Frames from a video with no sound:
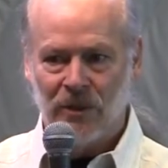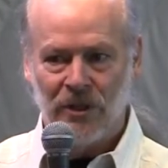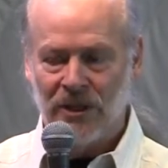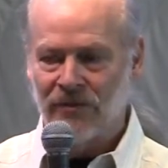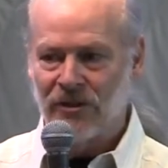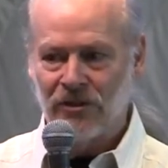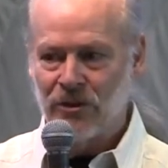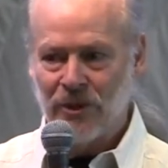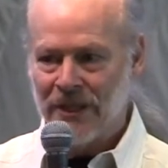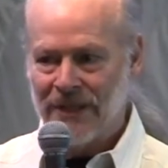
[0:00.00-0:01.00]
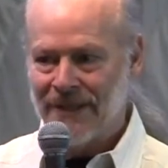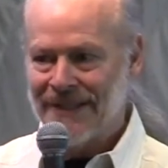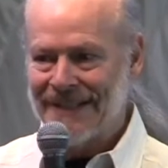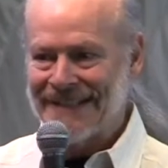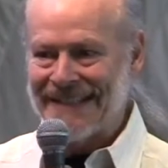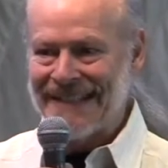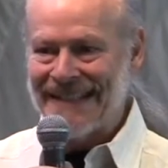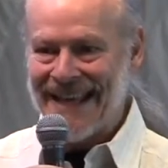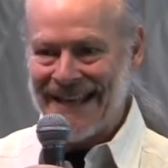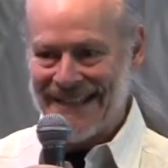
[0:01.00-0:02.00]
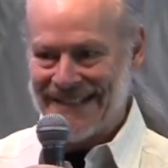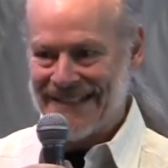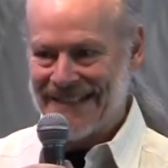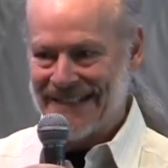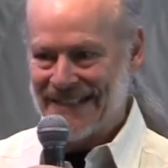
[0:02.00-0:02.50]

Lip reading: We don't have to do anything to get it.